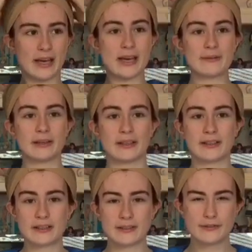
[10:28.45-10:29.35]
Anyway,
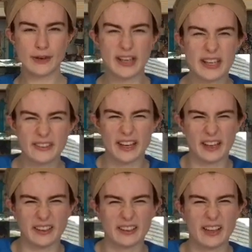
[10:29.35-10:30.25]
you've got an egg on your
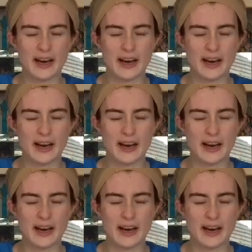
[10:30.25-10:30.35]
head.